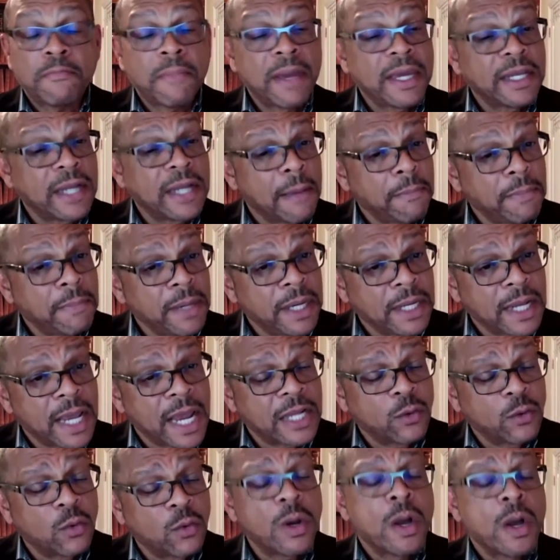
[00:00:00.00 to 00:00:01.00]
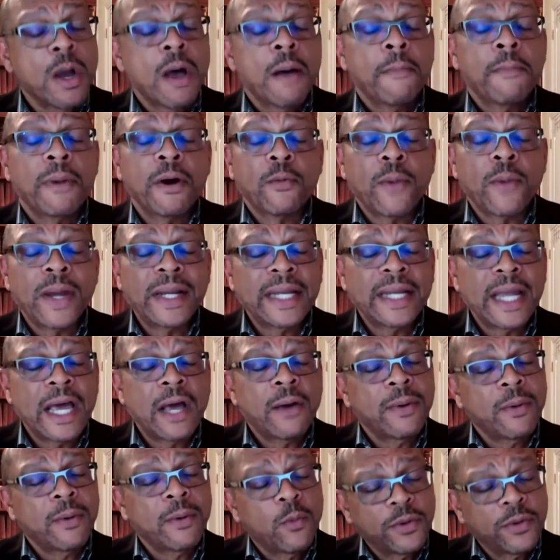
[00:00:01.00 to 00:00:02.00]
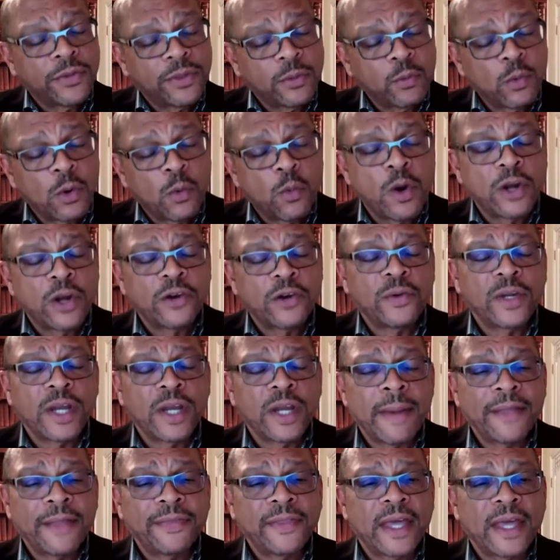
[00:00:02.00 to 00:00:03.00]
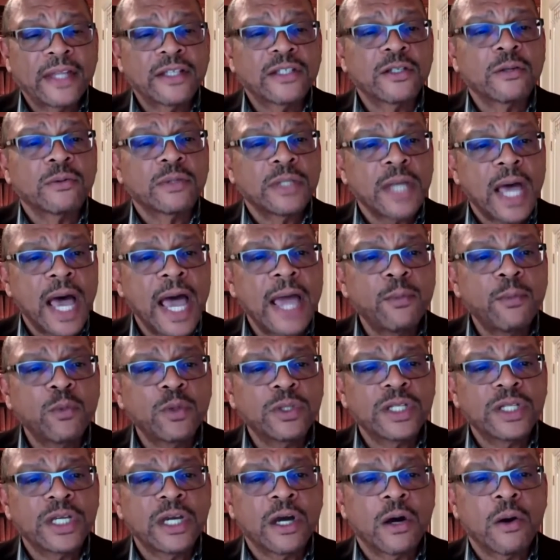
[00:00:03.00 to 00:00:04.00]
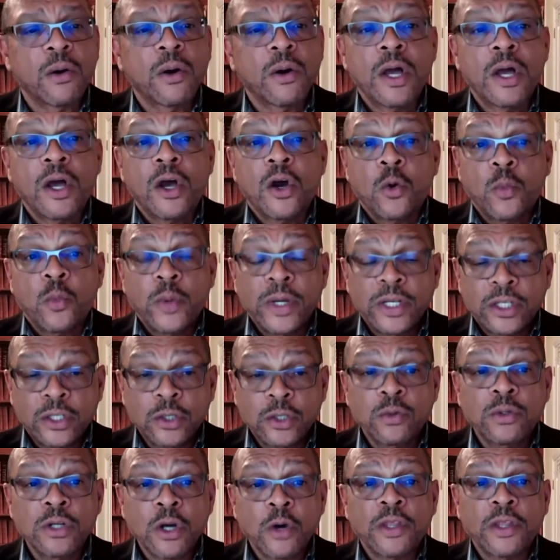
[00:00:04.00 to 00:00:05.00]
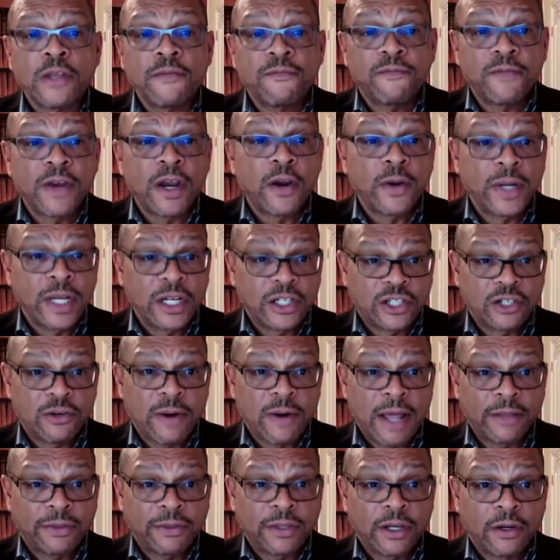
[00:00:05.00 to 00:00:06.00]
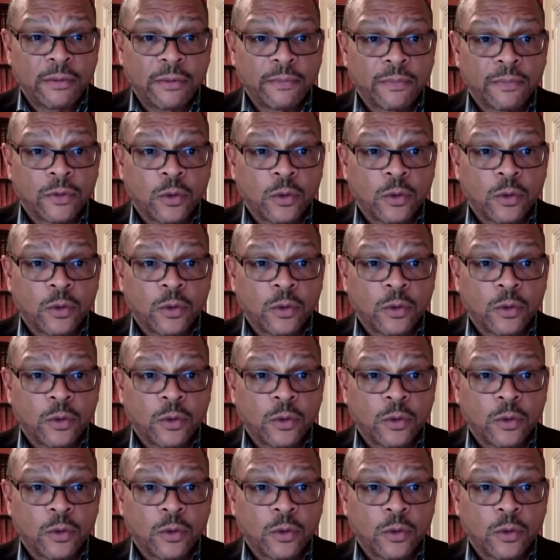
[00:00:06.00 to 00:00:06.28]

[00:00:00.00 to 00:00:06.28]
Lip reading: May not be an annual, but right now we're wondering about that. So time will tell. We do know that variants are out there.